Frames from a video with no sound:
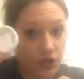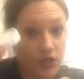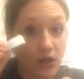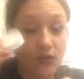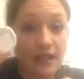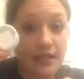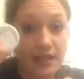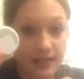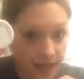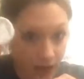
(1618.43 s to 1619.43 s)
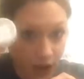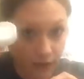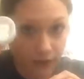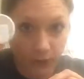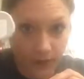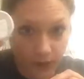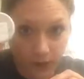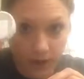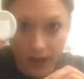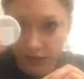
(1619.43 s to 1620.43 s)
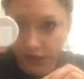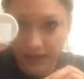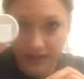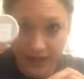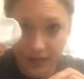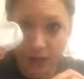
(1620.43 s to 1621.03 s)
So these can take off a regular polish just to take them